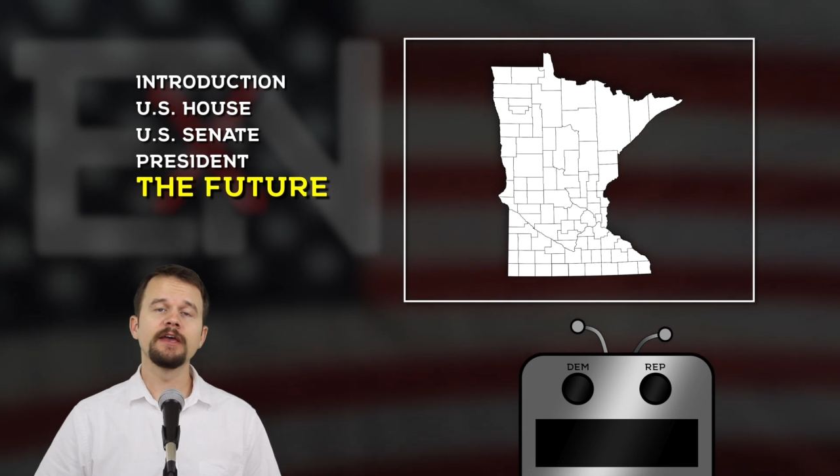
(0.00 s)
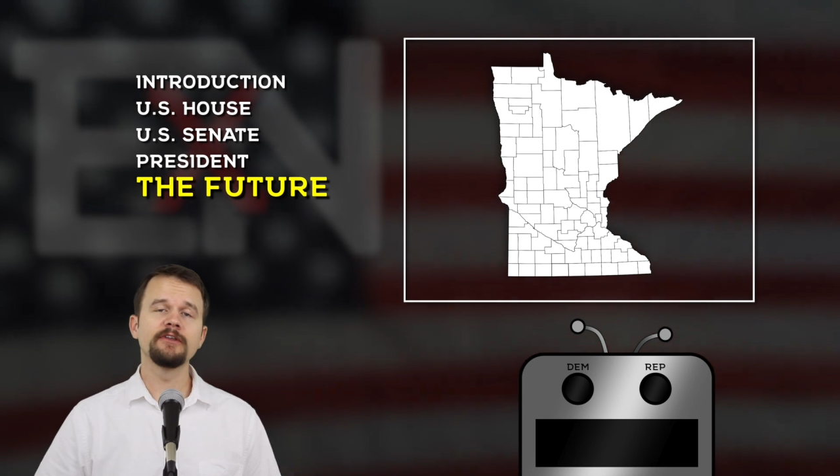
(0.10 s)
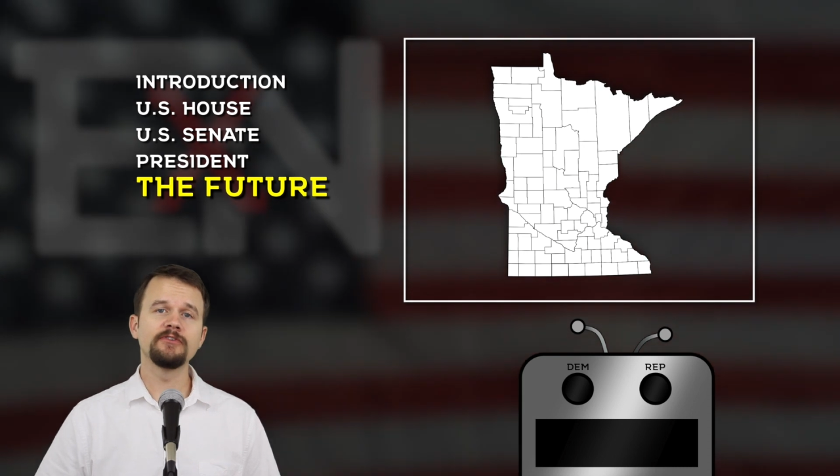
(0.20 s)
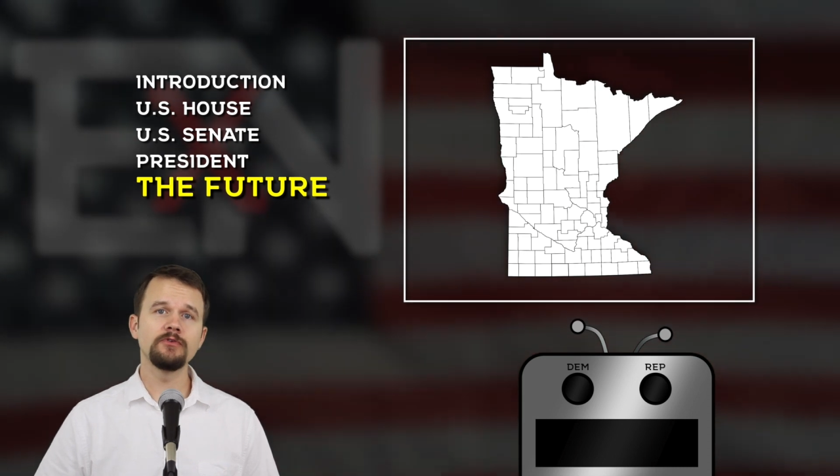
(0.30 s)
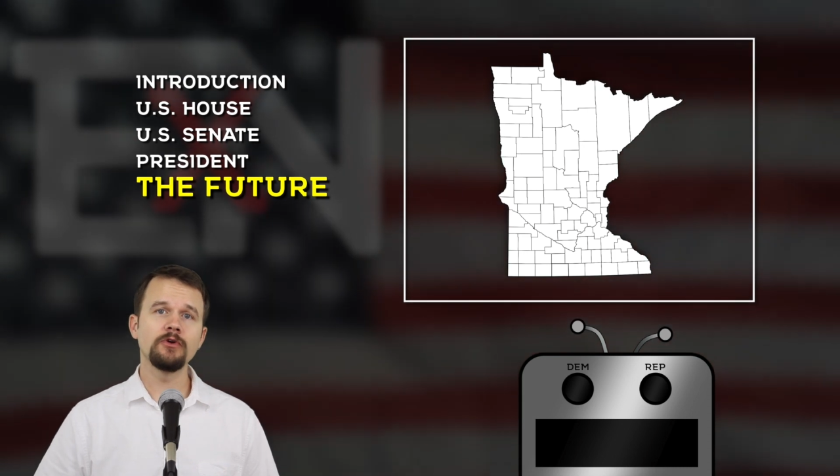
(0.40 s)

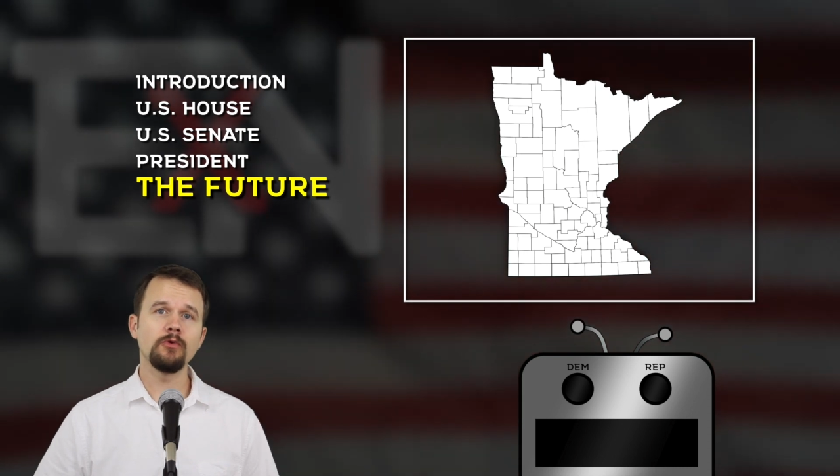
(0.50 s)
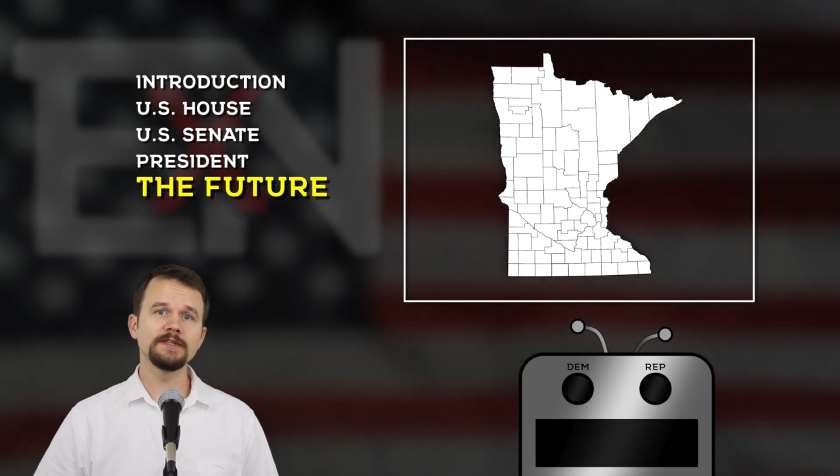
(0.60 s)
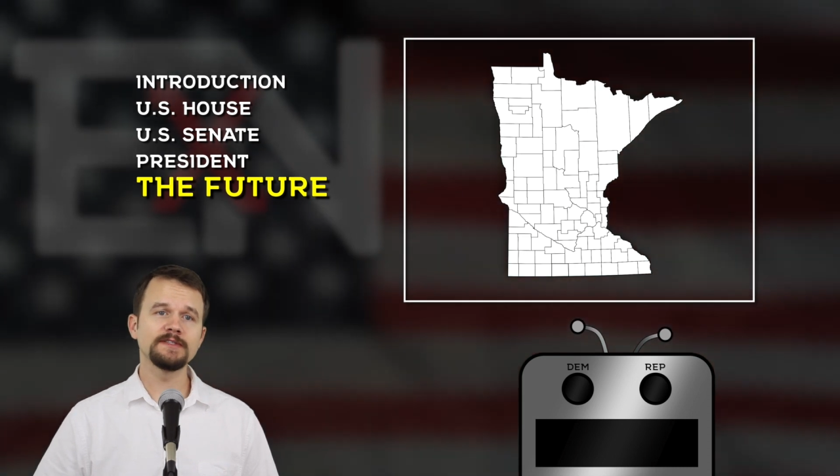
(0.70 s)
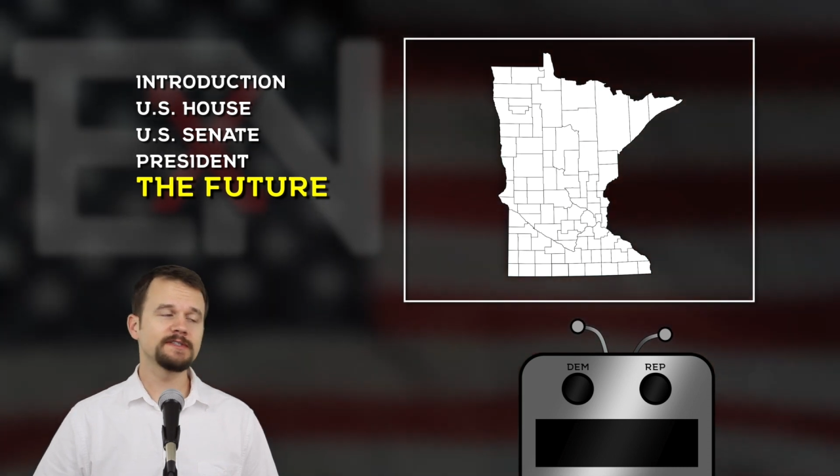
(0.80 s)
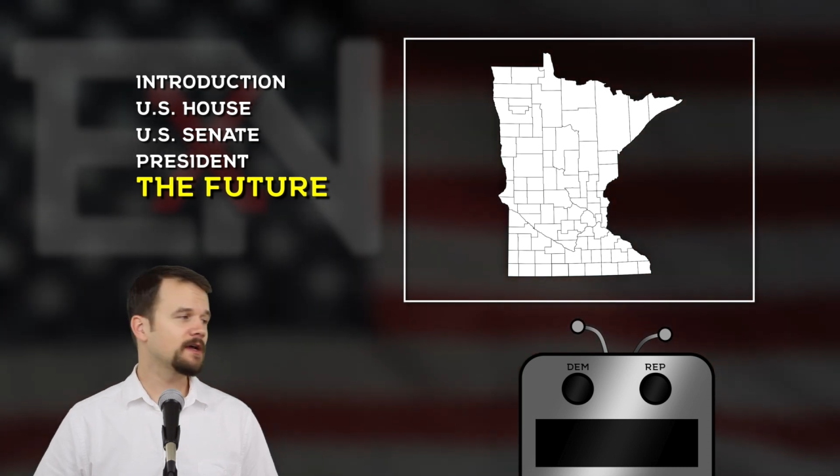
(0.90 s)
and two new
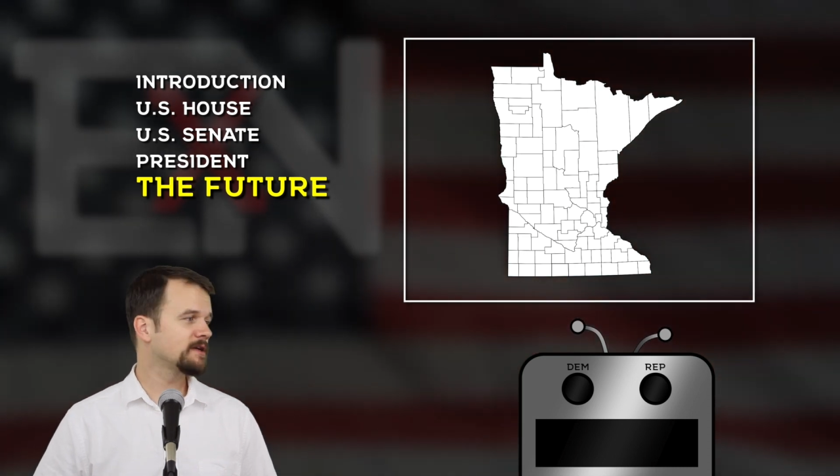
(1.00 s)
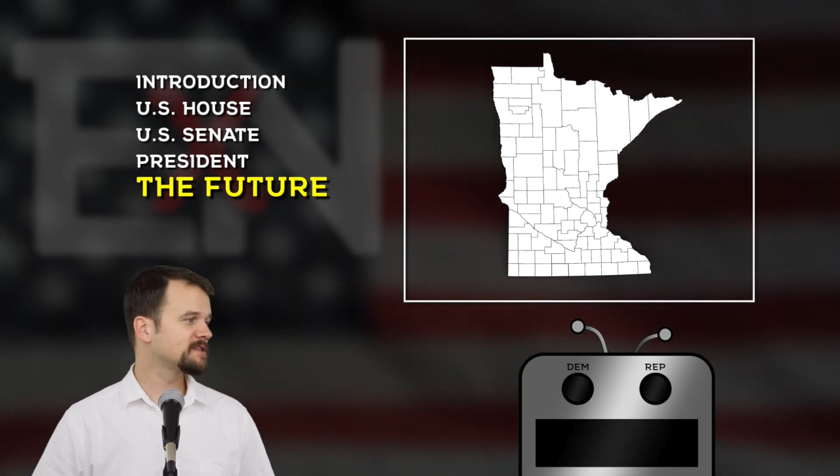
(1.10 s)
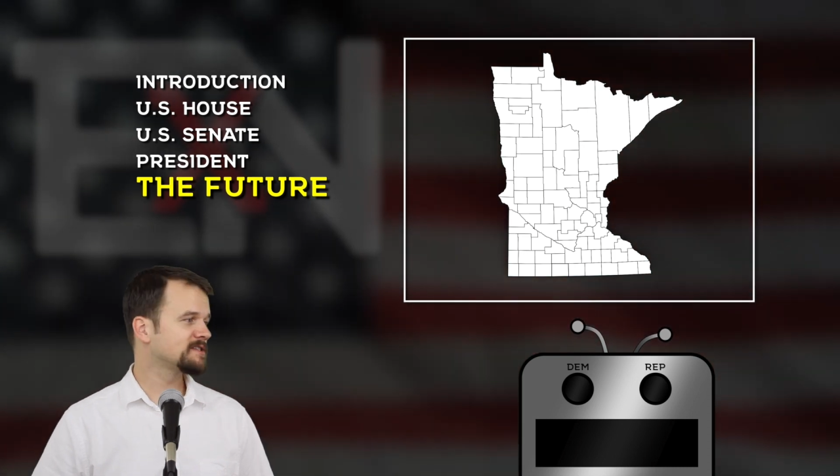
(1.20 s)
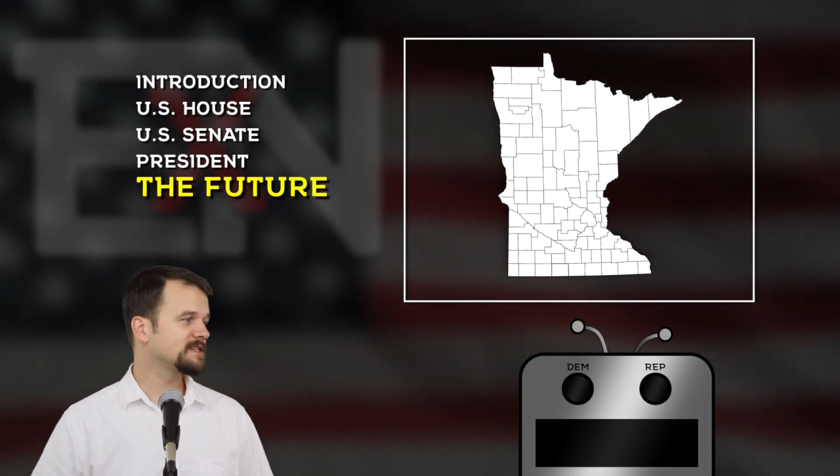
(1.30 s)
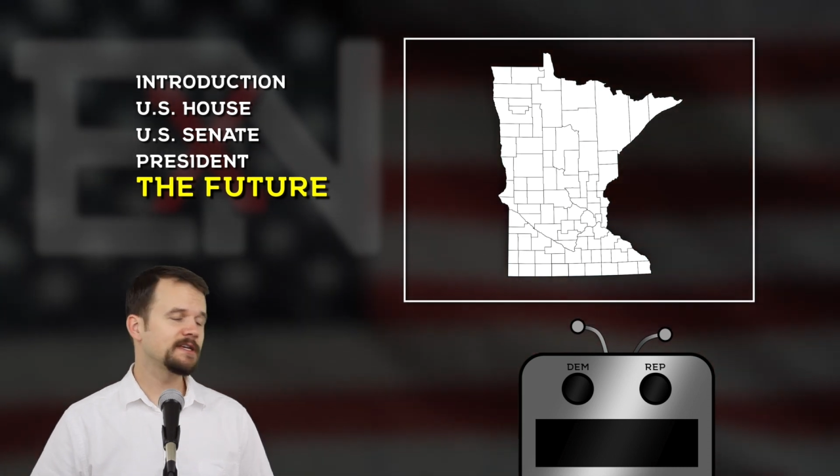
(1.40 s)
ones to
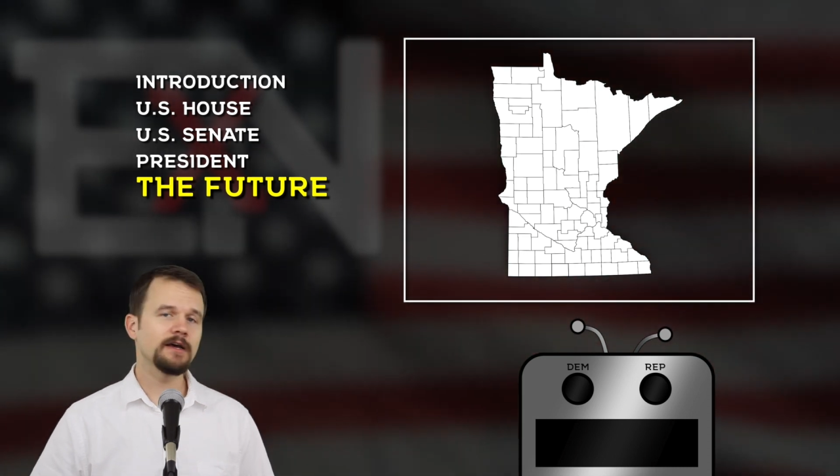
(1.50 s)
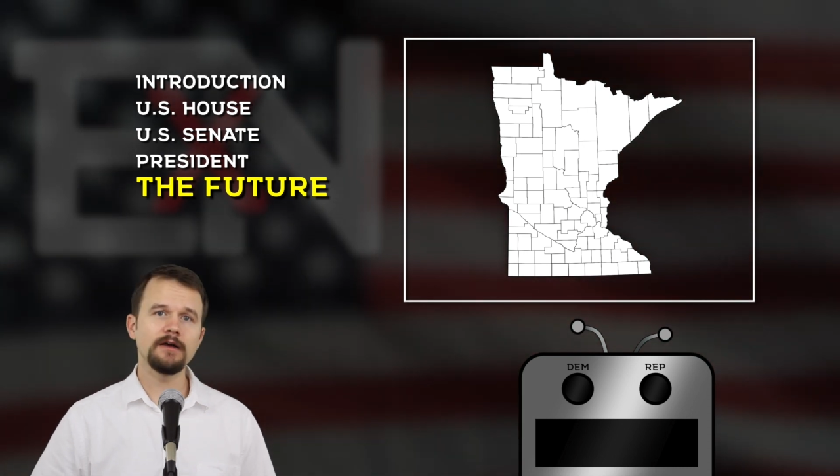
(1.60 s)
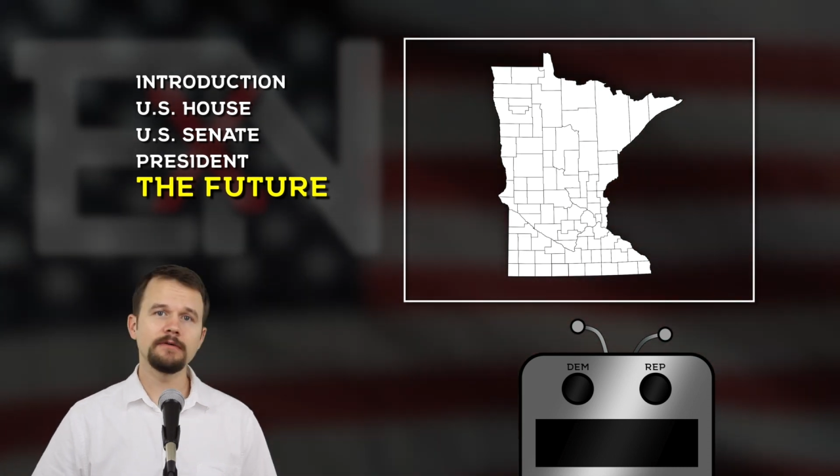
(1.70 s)
see